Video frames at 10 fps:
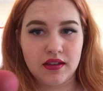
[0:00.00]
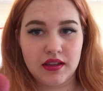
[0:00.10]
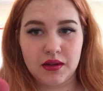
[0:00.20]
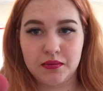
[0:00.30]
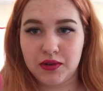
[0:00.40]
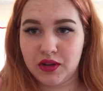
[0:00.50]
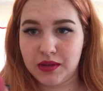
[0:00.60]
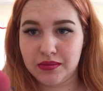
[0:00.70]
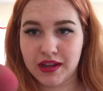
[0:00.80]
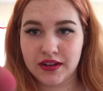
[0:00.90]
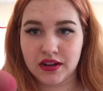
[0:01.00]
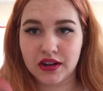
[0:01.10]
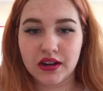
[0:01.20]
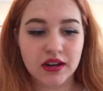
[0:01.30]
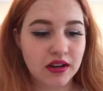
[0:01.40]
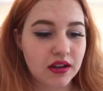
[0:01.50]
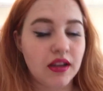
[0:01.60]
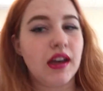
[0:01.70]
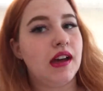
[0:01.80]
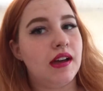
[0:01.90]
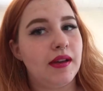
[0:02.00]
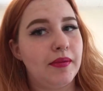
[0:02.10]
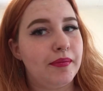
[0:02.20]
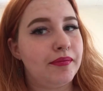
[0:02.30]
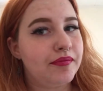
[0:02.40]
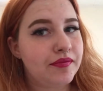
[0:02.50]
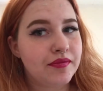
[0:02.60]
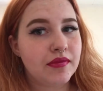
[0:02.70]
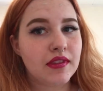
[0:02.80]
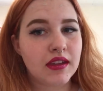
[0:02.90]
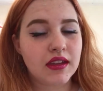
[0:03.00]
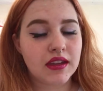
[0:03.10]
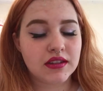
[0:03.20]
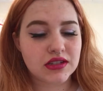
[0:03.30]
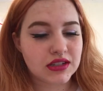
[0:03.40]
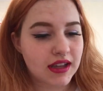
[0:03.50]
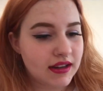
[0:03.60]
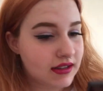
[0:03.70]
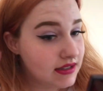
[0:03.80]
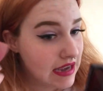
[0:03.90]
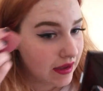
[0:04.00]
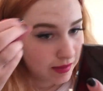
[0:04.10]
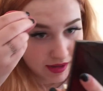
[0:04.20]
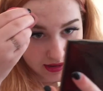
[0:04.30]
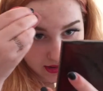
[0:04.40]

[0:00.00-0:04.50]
a little beauty blender and just kind of dab it